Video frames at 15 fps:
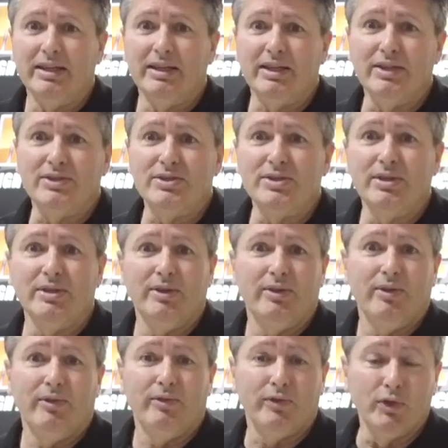It's
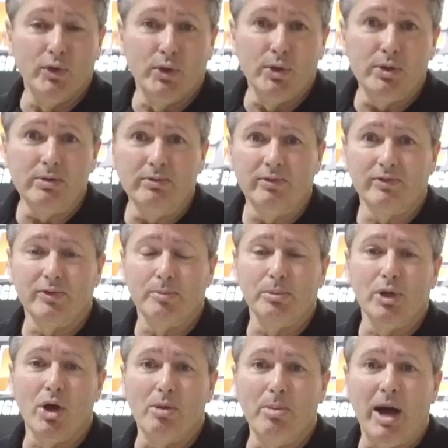fuel from
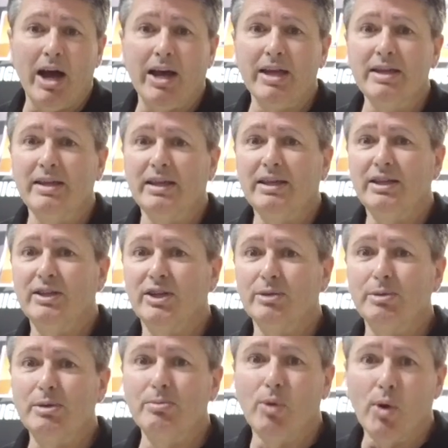blow-by, it
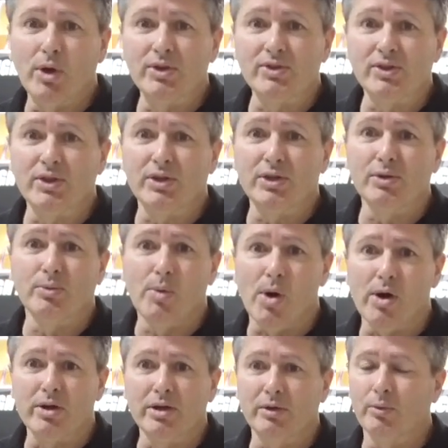could be moisture,
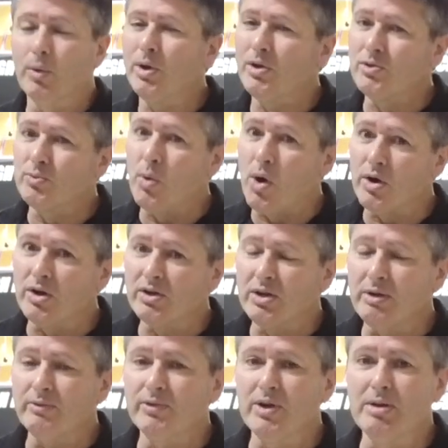water, and where does water
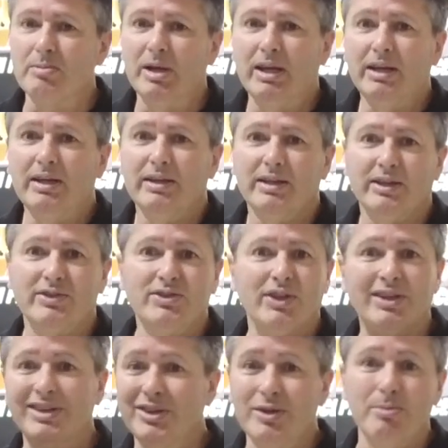come from? It's
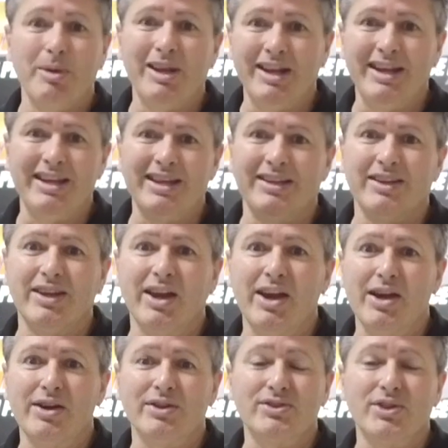in the humidity in the
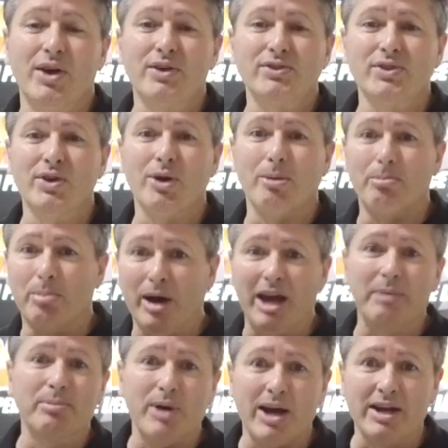air. It's also a
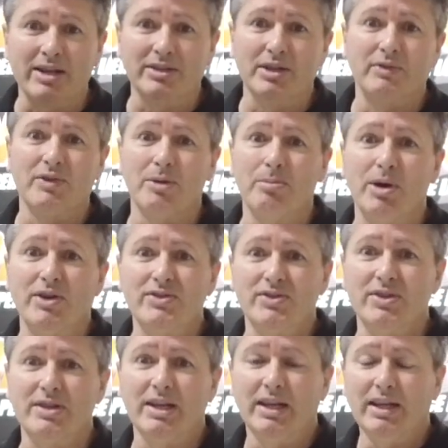byproduct of
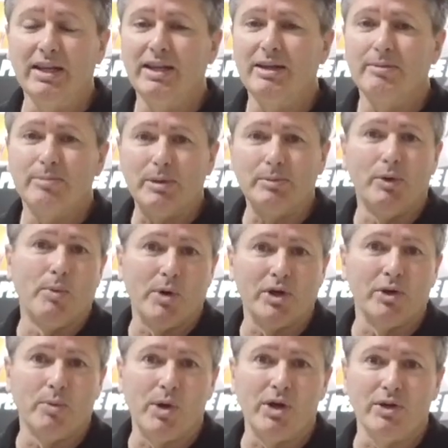combustion. People
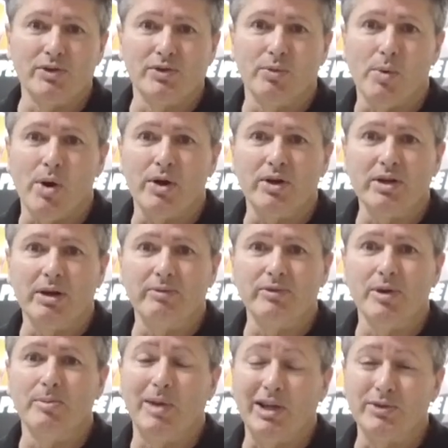wonder, where does the water come
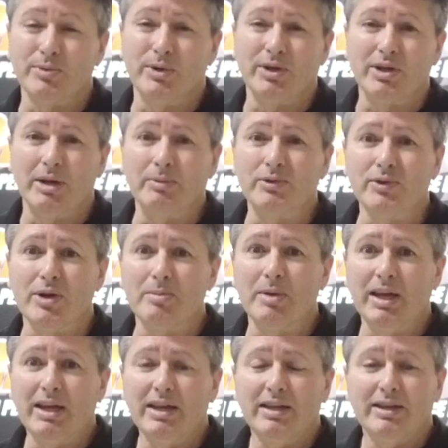from? That's where it comes
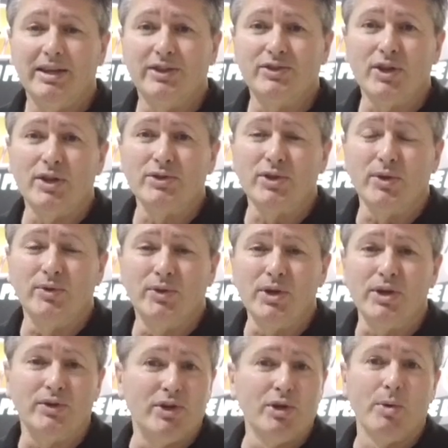from. It's also
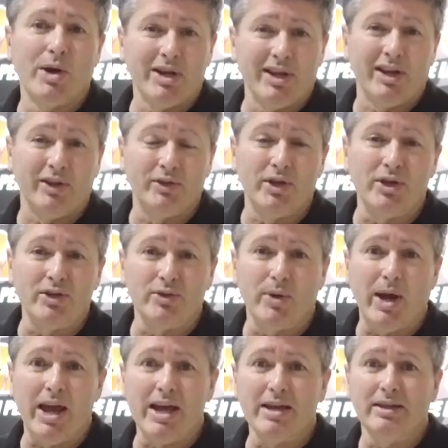dirt. Do you run on a dirt
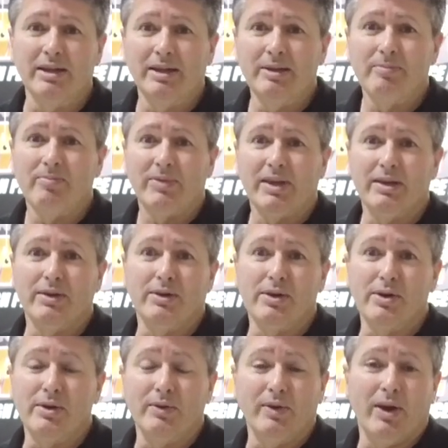track?
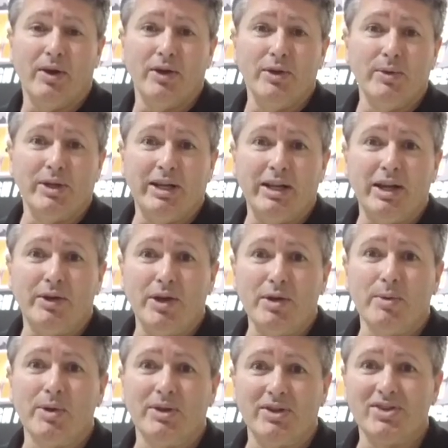Or are you in an
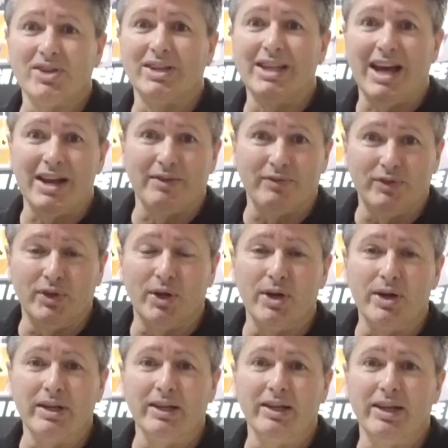area where there's a lot of
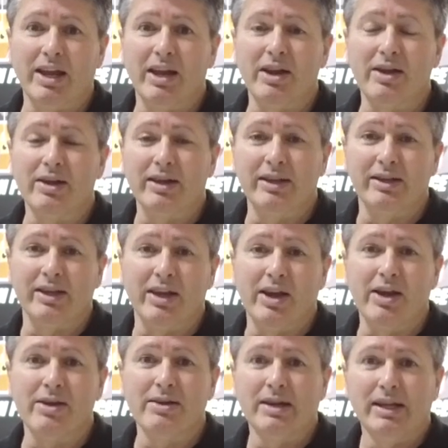dirt in the
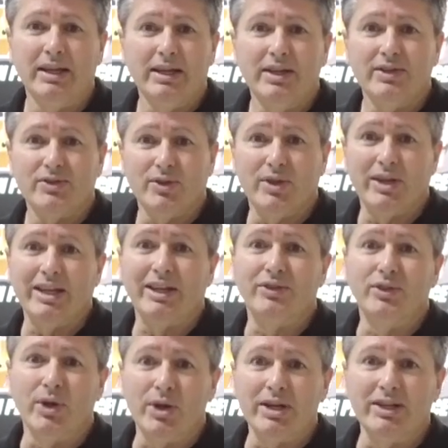air? So you can
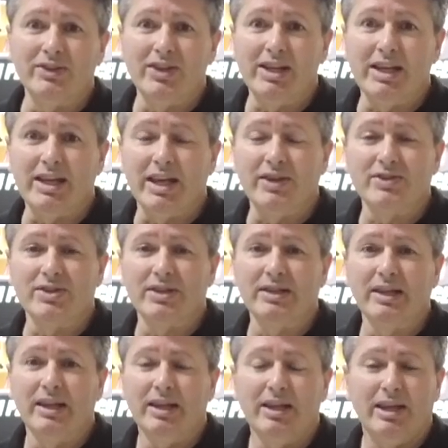get dirt into the
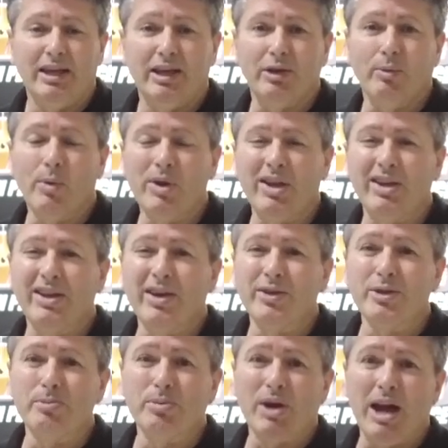engine. And one of the
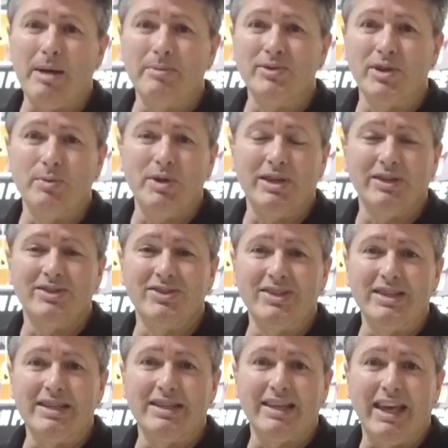other problems that we could
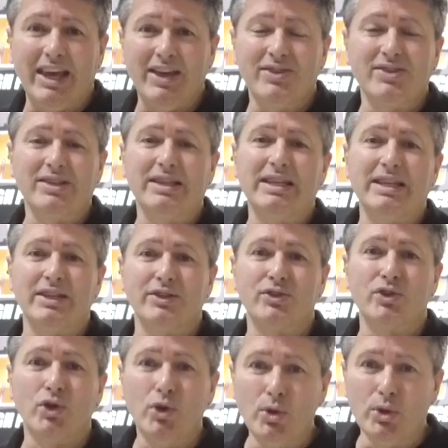see occasionally is
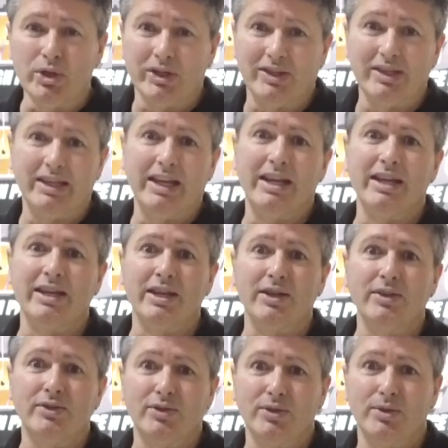coolant getting
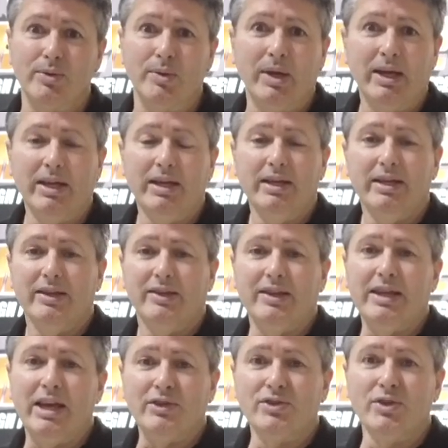into
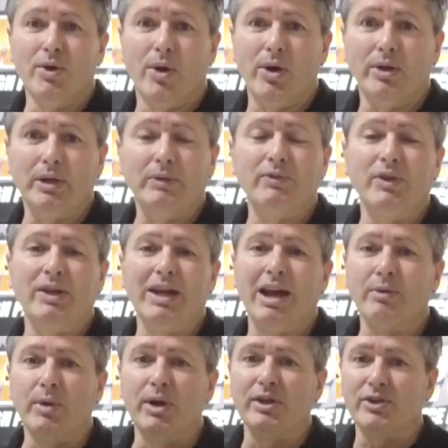the engine oil. If you're
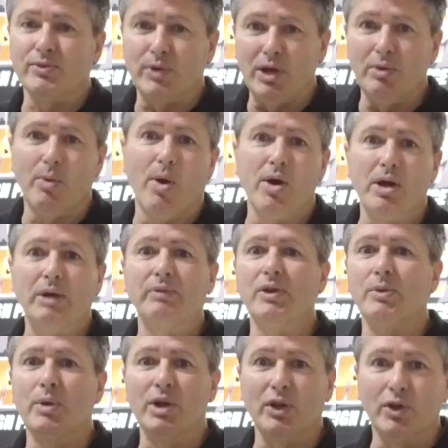not running straight water, if
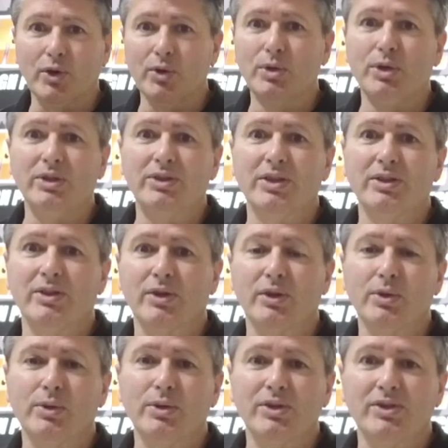you're running coolant in your
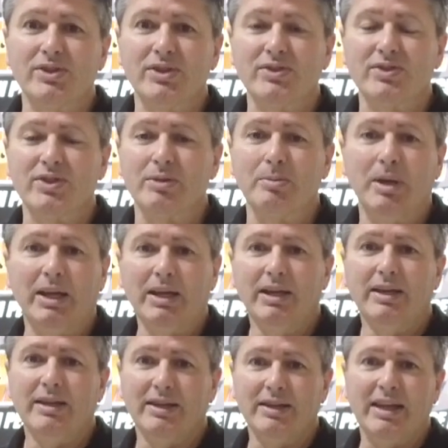cooling system
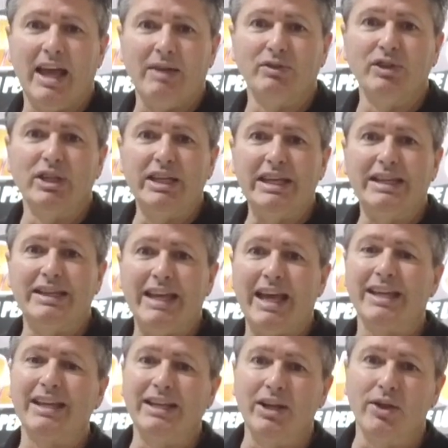and you have a leak,
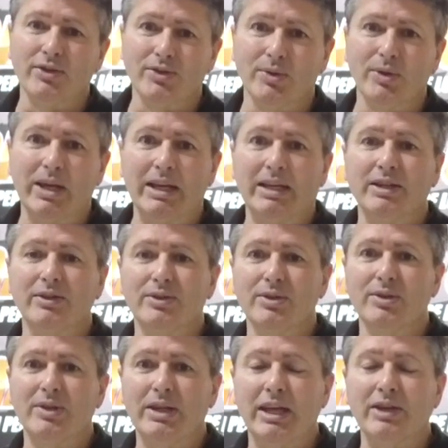that can also get
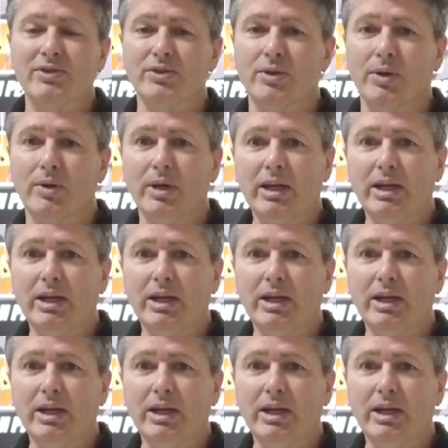into the engine oil.